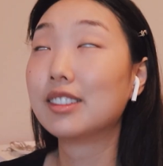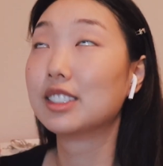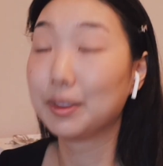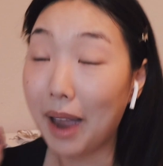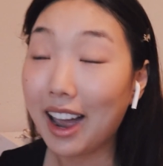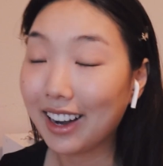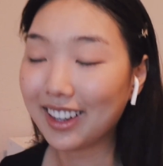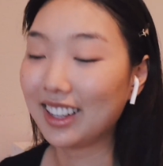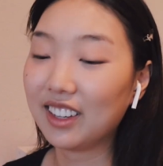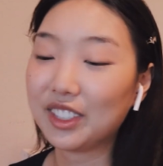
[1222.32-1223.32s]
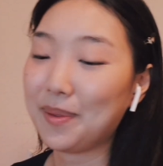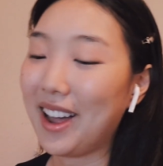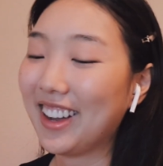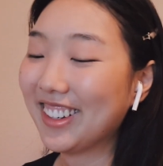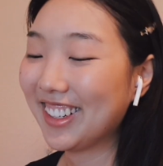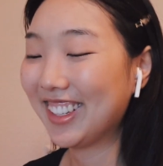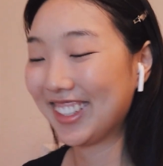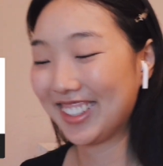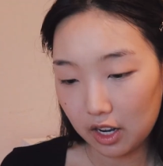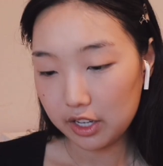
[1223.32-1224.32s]
Japan, I love Japan.
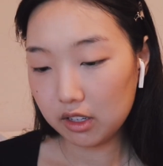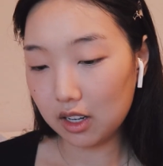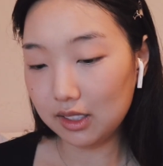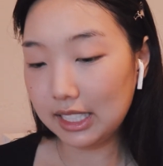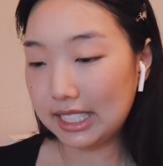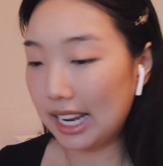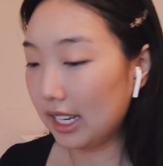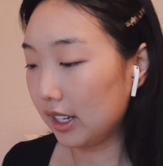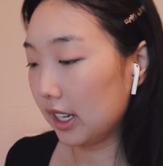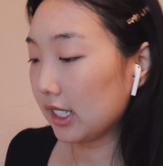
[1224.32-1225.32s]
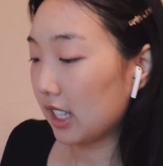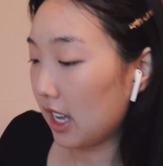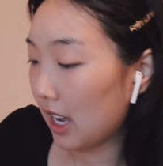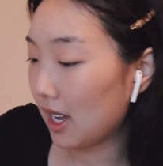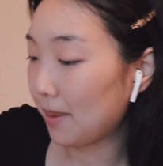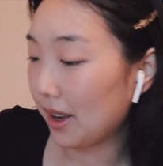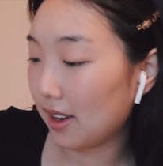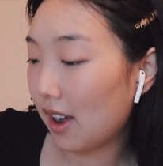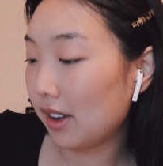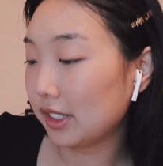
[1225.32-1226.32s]
Are you currently dating? Yes, I am. I
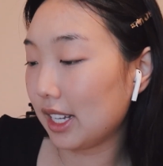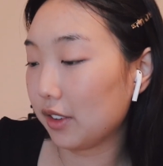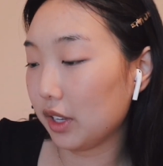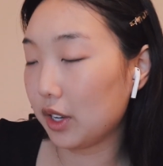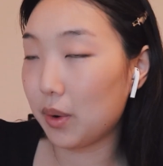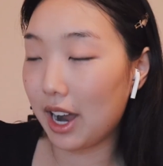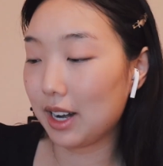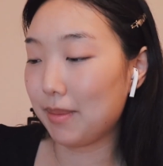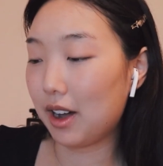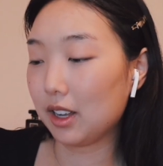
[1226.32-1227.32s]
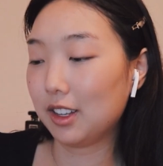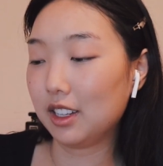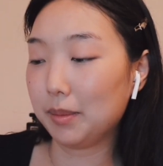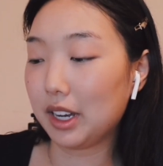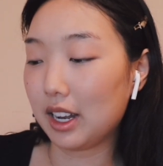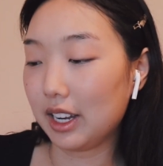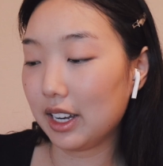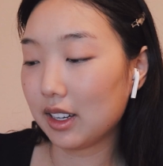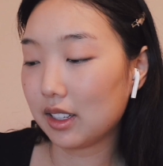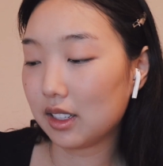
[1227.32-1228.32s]
know I was like really quiet about it in the
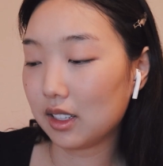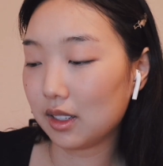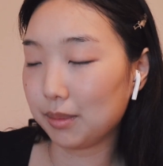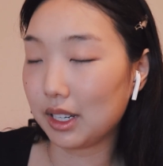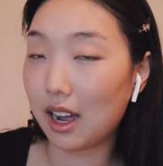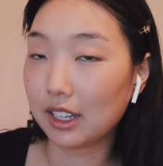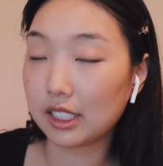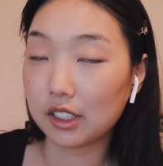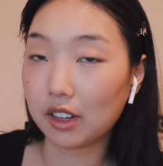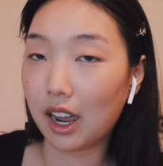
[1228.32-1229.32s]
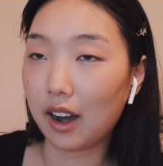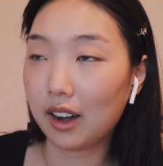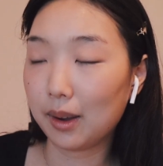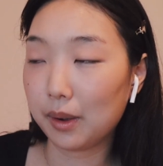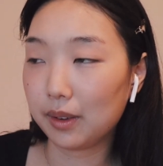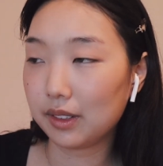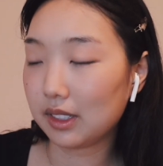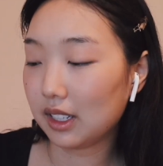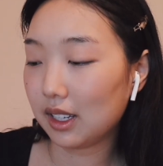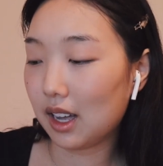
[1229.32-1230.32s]
beginning, but now I just don't care.
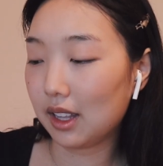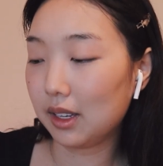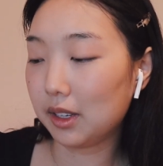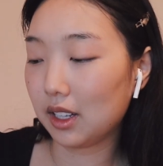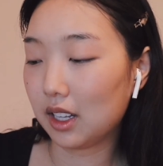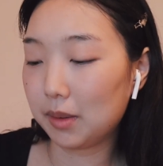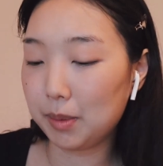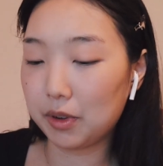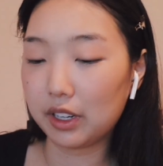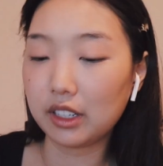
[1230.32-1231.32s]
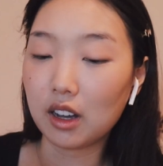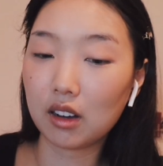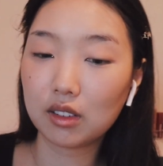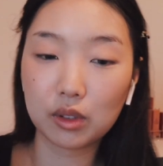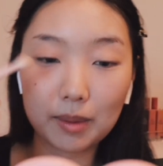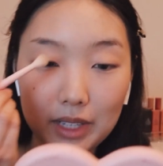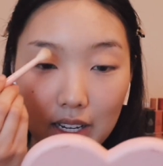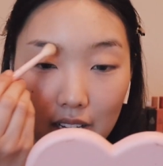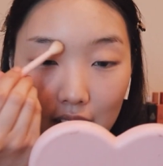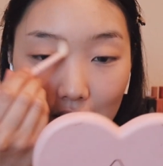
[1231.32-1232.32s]
I think a lot of people already know who I'm
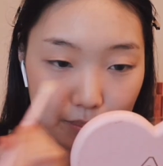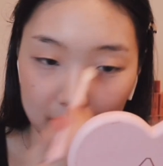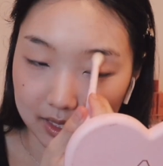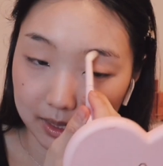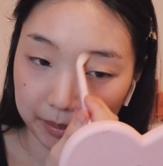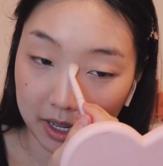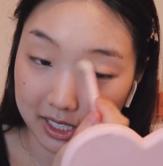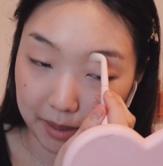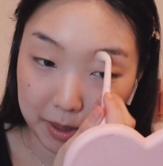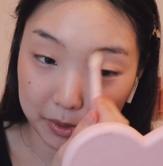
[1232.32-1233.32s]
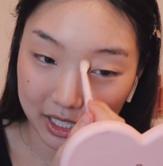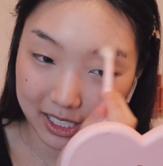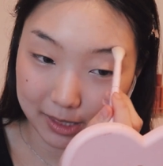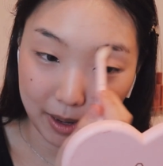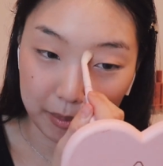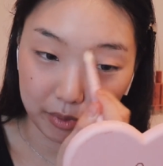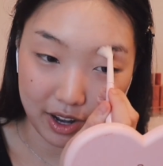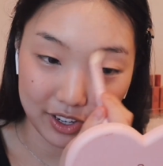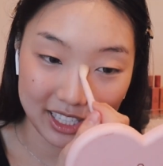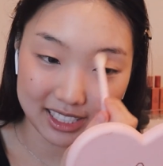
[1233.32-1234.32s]
dating, but some people think he's my
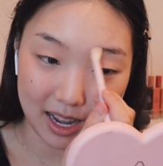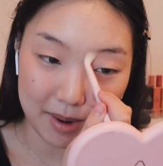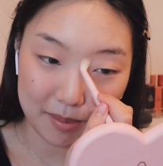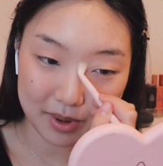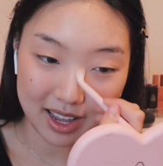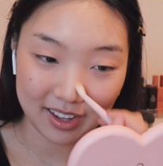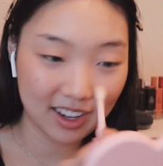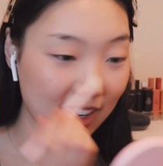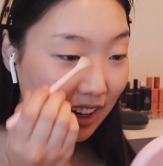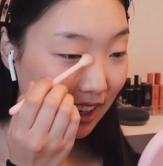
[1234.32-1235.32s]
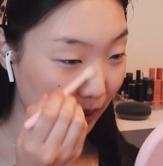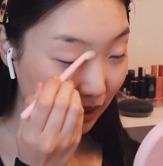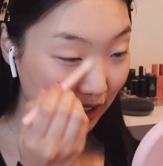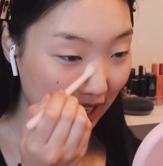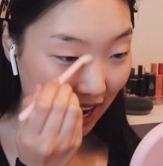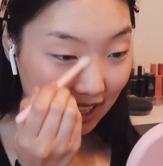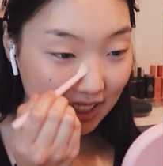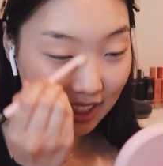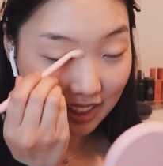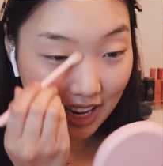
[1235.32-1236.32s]
brother. He's not my brother. We don't look
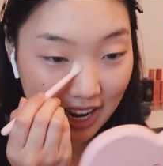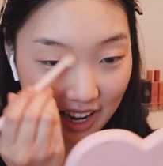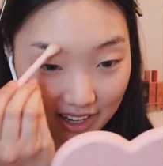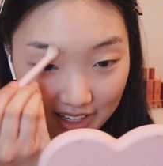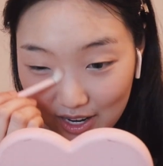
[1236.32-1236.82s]
anything alike.